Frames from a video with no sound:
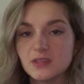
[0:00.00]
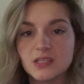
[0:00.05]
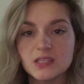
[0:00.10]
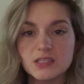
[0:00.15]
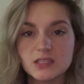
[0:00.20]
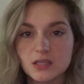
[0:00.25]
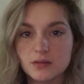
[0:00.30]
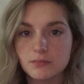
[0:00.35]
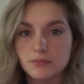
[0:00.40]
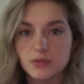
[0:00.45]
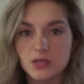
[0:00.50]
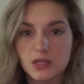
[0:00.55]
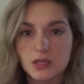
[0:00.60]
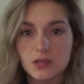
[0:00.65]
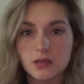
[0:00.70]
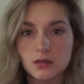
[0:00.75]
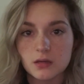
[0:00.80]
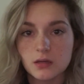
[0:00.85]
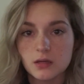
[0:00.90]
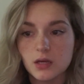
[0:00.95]
These can
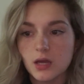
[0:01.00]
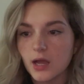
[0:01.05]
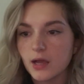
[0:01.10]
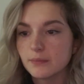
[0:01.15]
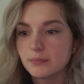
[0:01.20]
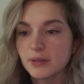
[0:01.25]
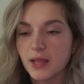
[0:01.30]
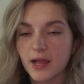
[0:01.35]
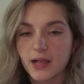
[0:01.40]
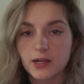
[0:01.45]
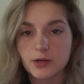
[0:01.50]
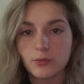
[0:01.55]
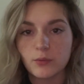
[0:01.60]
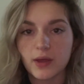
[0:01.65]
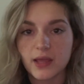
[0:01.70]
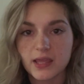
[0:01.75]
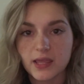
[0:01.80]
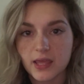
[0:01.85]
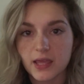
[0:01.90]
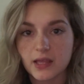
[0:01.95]
be a black and a
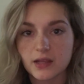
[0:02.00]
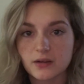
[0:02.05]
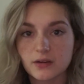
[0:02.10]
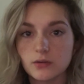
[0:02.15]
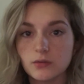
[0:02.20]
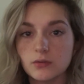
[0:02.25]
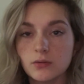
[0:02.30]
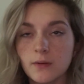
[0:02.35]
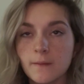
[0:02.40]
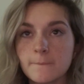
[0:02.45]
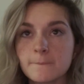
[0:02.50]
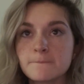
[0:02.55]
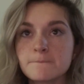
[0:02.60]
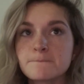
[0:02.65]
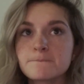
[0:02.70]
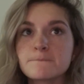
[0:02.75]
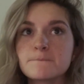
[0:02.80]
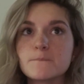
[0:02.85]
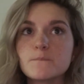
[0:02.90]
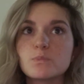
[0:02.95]
white candle,
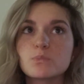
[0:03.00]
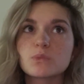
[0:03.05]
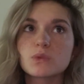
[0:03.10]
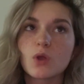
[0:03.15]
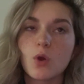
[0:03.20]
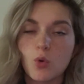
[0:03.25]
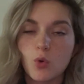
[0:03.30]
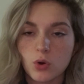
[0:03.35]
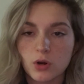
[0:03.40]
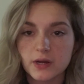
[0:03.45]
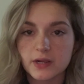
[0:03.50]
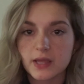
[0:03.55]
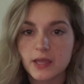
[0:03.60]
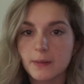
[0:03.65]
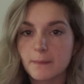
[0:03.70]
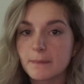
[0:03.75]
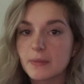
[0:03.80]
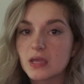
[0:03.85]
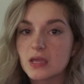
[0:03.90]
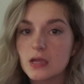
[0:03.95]
or it
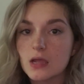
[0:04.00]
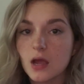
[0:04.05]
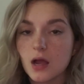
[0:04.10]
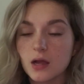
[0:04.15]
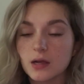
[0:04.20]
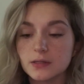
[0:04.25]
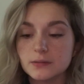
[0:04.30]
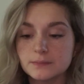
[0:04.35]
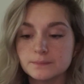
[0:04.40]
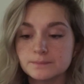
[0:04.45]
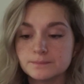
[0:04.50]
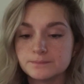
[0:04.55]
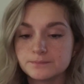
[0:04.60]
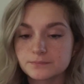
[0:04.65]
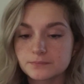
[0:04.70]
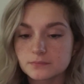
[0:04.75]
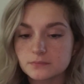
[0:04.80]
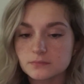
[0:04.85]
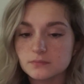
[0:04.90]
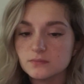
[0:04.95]
can be,
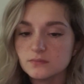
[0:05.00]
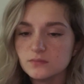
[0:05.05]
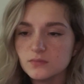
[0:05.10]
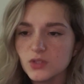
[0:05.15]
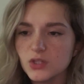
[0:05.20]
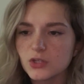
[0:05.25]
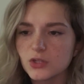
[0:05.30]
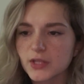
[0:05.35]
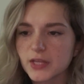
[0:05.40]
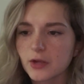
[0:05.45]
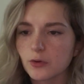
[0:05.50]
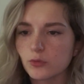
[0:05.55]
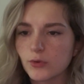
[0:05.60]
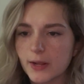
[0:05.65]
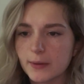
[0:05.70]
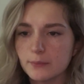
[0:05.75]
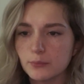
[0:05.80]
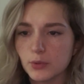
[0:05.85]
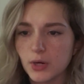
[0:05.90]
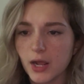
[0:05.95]
like a
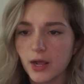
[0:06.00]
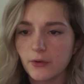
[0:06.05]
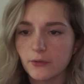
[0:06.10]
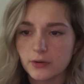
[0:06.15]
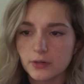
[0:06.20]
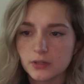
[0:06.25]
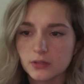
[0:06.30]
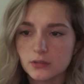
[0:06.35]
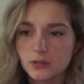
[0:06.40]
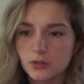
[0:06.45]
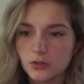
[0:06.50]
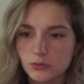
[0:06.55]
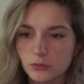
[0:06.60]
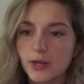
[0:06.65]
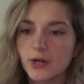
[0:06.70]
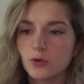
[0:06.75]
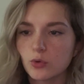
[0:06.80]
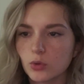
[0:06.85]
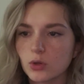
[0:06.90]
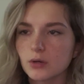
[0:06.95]
red
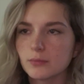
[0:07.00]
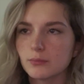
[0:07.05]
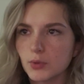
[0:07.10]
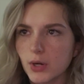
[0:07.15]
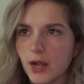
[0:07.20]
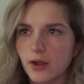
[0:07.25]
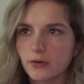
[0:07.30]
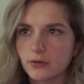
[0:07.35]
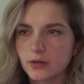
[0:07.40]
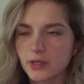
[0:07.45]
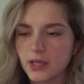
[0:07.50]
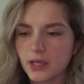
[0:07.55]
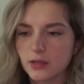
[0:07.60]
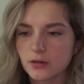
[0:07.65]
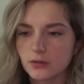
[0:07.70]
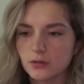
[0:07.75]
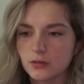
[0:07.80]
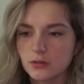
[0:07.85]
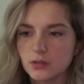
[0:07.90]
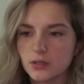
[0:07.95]
or brown
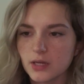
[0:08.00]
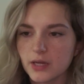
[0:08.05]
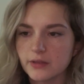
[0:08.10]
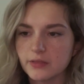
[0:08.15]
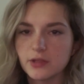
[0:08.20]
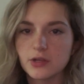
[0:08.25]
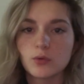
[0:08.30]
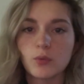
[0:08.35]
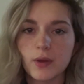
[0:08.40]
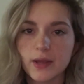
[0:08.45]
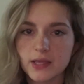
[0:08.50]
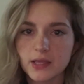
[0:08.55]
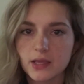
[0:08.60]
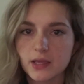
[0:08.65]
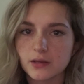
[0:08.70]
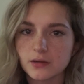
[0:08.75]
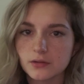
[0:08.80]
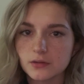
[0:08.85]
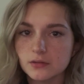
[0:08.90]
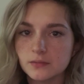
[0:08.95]
candle, and then a white
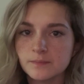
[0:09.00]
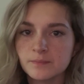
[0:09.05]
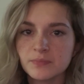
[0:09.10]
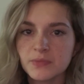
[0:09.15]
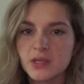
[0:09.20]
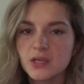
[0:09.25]
candle.